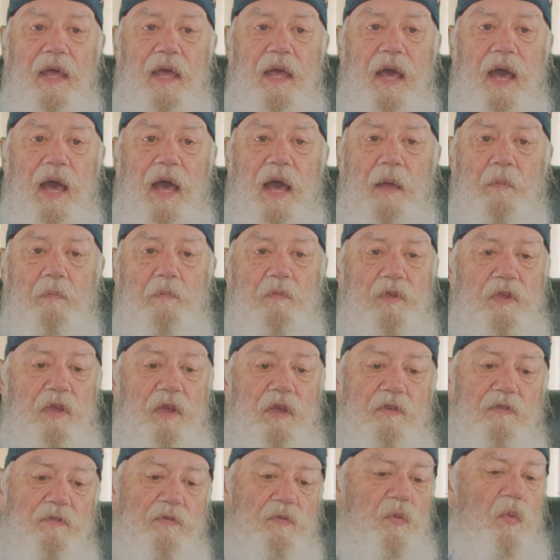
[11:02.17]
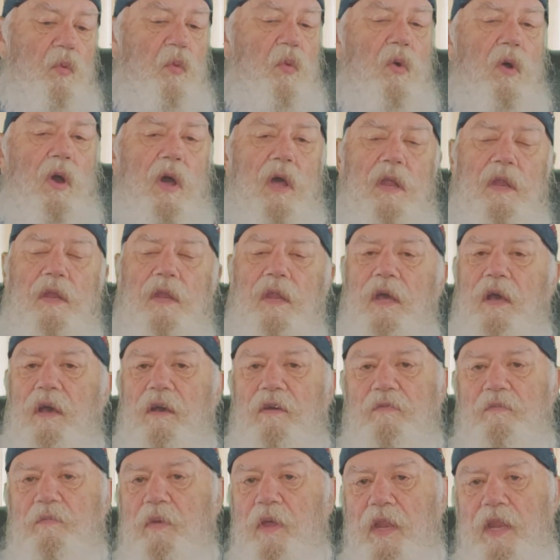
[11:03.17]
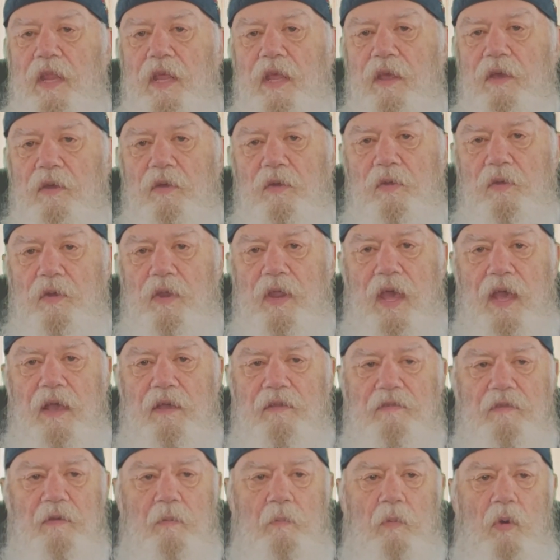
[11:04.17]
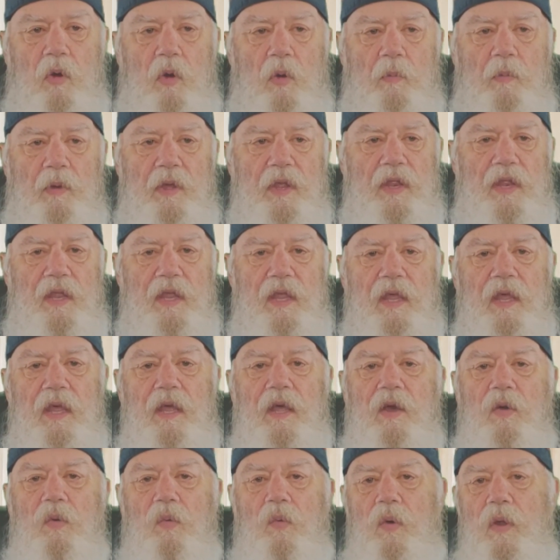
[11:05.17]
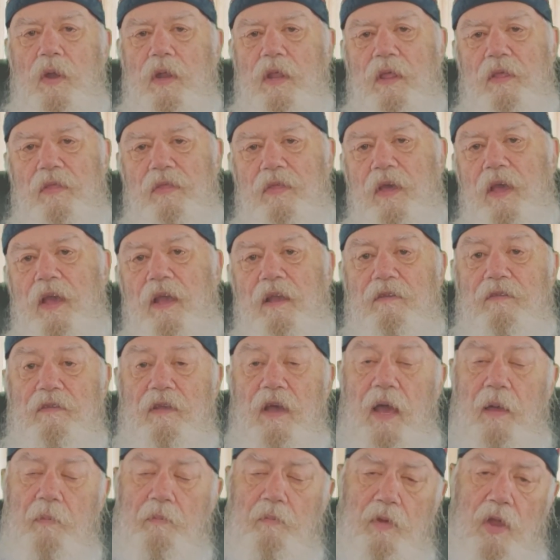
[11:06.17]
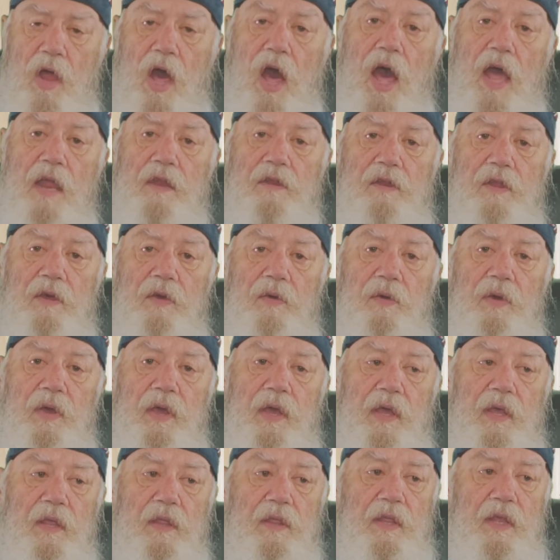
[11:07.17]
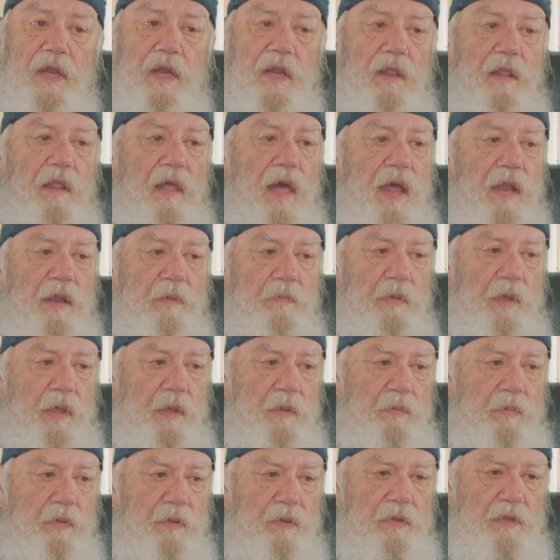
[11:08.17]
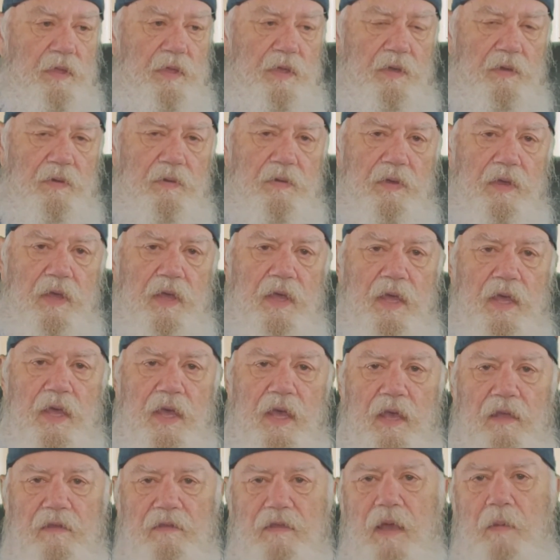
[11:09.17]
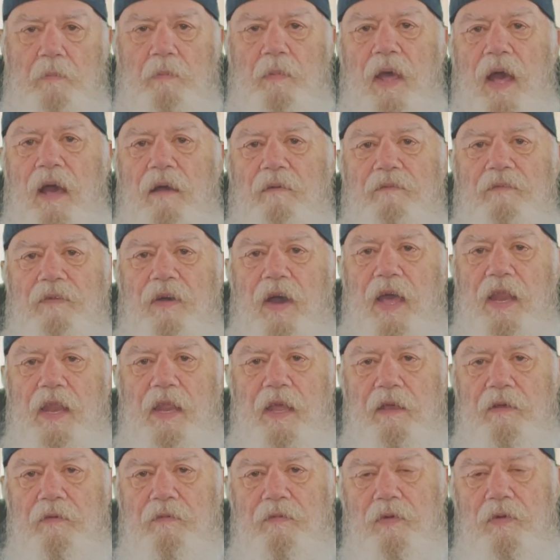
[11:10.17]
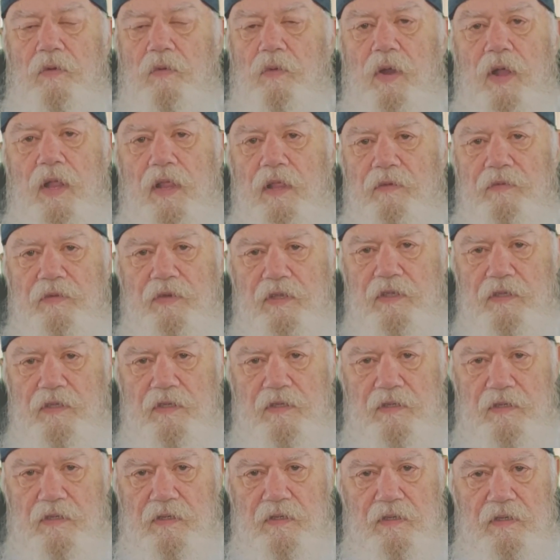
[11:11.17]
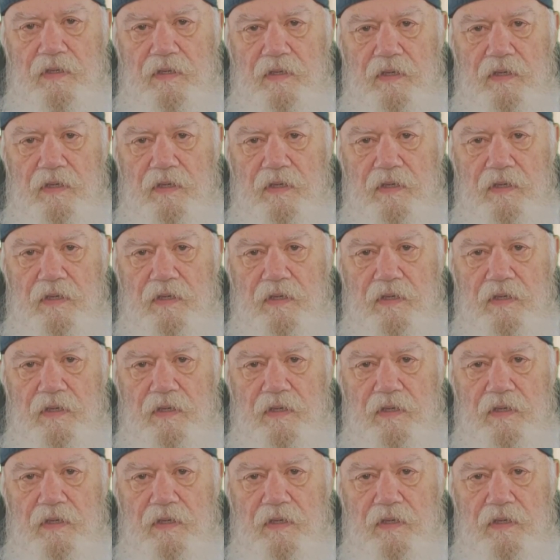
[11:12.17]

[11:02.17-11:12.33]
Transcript: I'm just one of many who takes a moment. One of the things I'm not doing that a lot of people do is I'm not fighting for relevance.